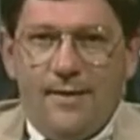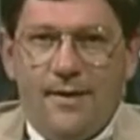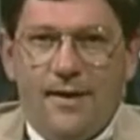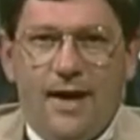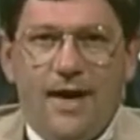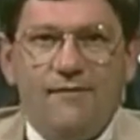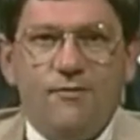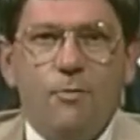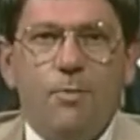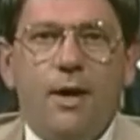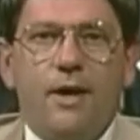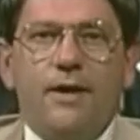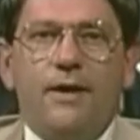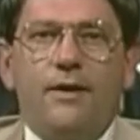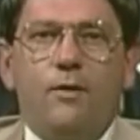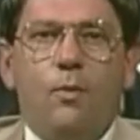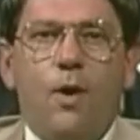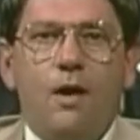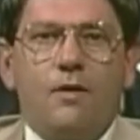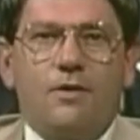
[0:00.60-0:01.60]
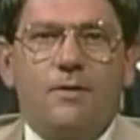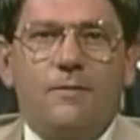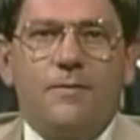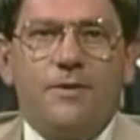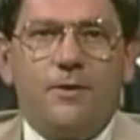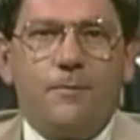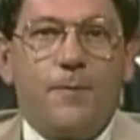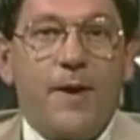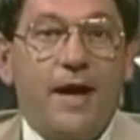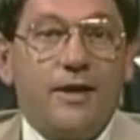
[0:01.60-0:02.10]
Hi, everybody, and welcome
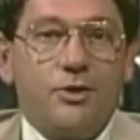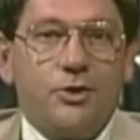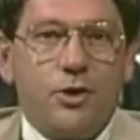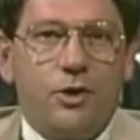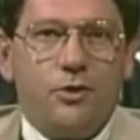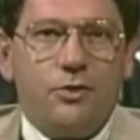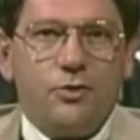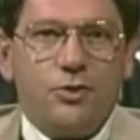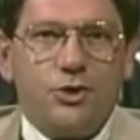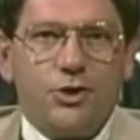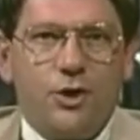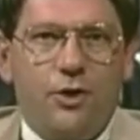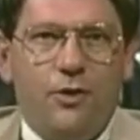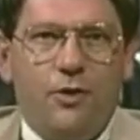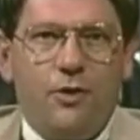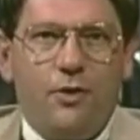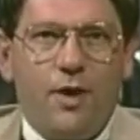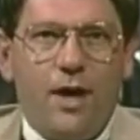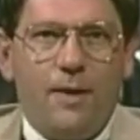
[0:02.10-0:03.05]
to the Pat Jones Show.